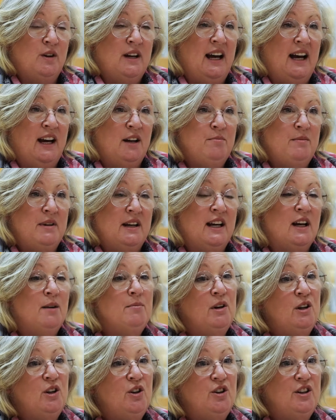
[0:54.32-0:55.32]
can
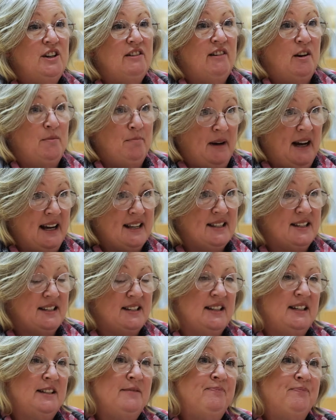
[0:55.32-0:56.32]
become a learner
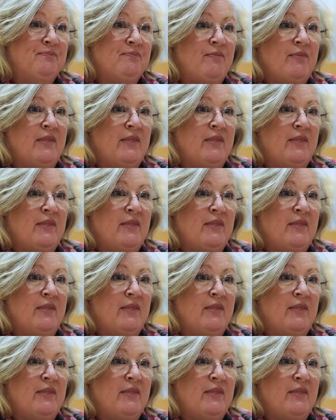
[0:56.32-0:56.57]
ambassador,